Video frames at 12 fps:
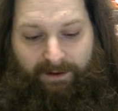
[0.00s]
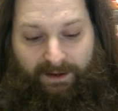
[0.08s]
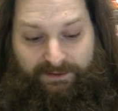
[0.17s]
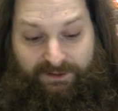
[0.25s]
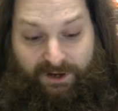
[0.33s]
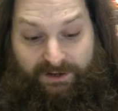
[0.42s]
a
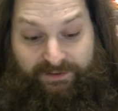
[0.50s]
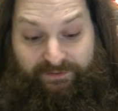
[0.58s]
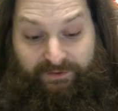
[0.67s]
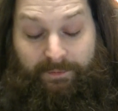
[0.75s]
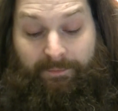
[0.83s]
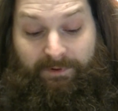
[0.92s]
sauce
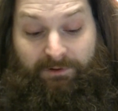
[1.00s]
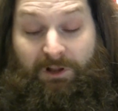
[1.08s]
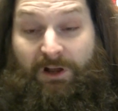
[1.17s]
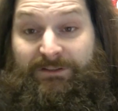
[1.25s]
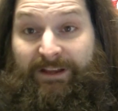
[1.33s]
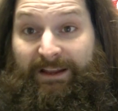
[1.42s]
from
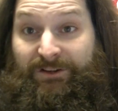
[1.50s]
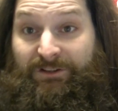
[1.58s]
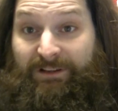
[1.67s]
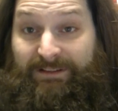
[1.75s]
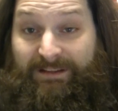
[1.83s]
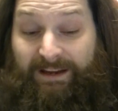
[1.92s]
Los
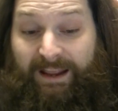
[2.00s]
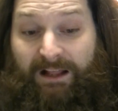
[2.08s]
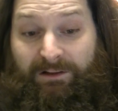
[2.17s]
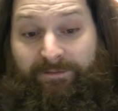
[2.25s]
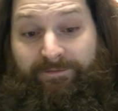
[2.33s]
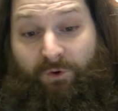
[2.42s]
Angeles,
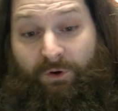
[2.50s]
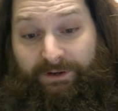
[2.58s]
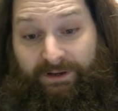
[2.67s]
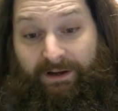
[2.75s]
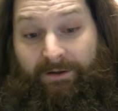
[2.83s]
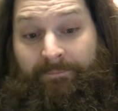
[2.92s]

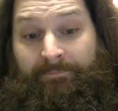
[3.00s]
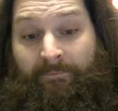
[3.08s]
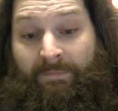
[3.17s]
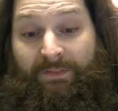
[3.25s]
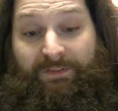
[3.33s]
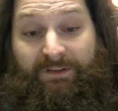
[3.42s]
California.
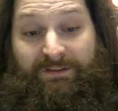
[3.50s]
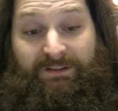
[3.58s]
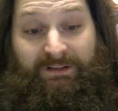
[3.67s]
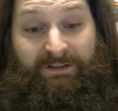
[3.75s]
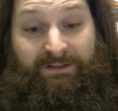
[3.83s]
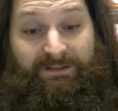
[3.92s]
This
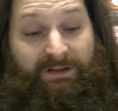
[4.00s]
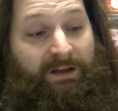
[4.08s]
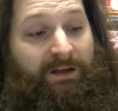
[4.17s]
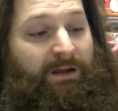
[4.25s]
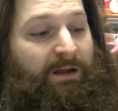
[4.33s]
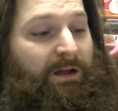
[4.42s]
is
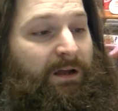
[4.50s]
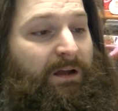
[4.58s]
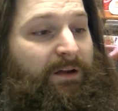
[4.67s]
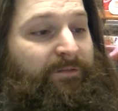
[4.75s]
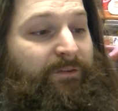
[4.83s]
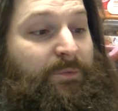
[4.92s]

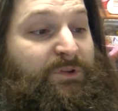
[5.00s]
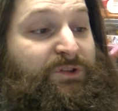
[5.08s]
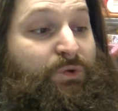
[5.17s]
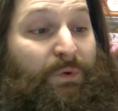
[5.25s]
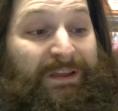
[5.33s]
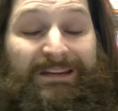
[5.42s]
from
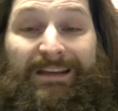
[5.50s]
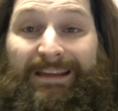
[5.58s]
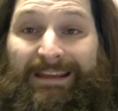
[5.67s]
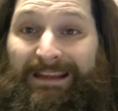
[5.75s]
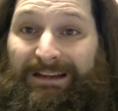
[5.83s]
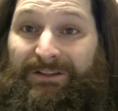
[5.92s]
Sweet
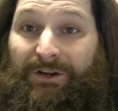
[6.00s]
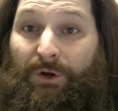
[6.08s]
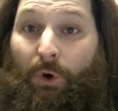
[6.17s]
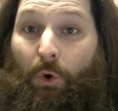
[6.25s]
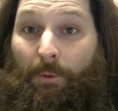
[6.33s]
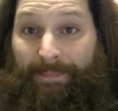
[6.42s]
Heat
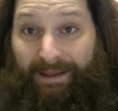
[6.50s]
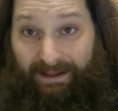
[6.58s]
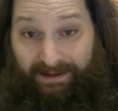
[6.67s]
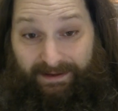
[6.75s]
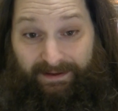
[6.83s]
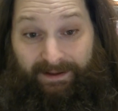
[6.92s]

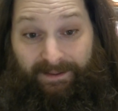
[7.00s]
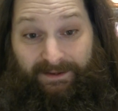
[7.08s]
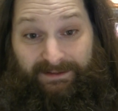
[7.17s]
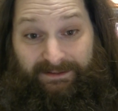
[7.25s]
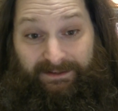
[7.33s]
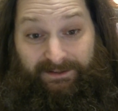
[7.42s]
Gourmet, and
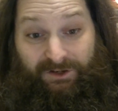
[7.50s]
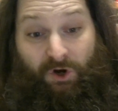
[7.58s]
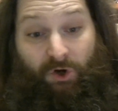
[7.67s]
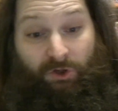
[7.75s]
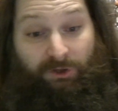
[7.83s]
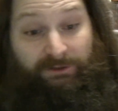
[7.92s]
this is
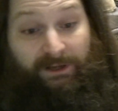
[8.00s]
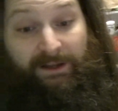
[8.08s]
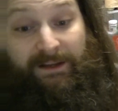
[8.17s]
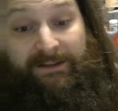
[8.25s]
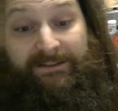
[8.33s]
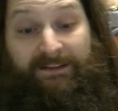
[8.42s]
called
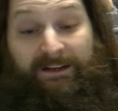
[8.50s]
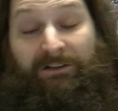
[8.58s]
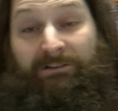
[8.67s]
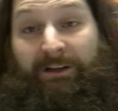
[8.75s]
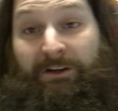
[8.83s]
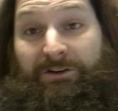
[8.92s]

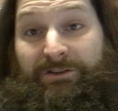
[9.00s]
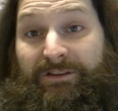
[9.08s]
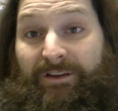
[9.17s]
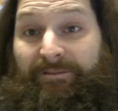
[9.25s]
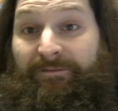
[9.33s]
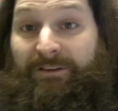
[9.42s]
Sinclair's
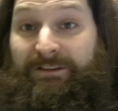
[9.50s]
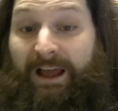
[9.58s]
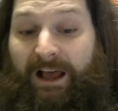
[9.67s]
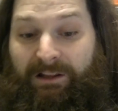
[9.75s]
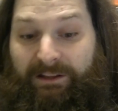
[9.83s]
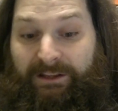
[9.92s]

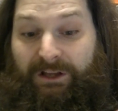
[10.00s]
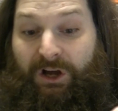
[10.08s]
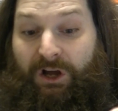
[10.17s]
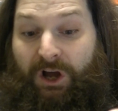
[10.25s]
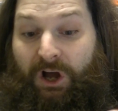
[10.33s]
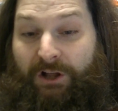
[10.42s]
Fatalii
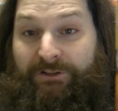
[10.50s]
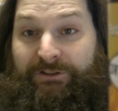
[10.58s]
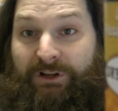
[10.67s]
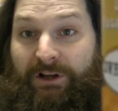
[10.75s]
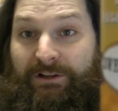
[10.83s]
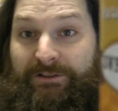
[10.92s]
Hot
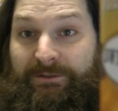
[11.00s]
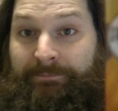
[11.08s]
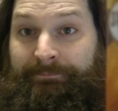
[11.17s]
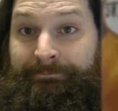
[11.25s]
Sauce.